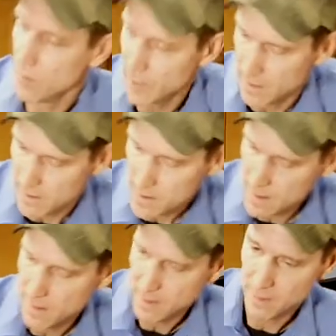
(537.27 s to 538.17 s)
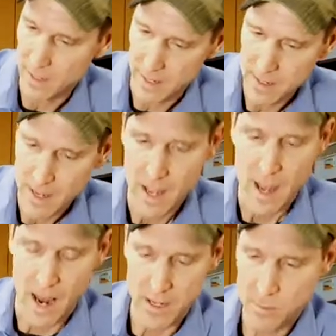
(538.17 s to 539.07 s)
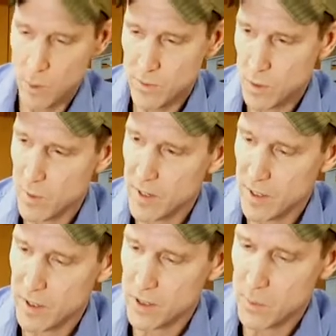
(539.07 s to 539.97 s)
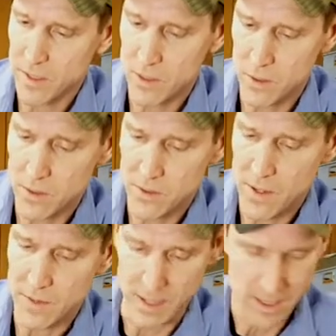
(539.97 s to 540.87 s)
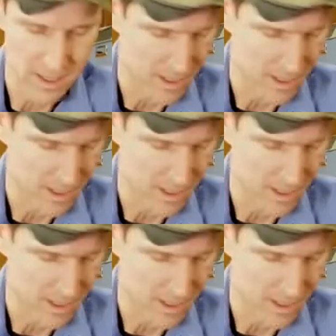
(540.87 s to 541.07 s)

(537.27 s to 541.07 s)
here, okay, and you moved it over here to the 22-250.